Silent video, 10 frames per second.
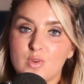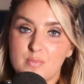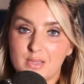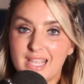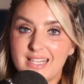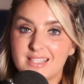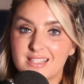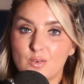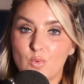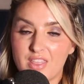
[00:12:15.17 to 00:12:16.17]

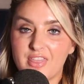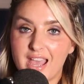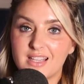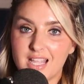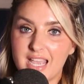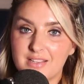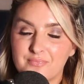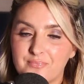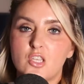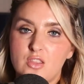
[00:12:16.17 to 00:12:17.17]
replace with that lie.
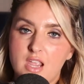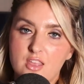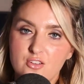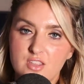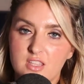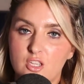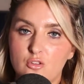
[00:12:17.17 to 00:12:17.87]
So the other thing that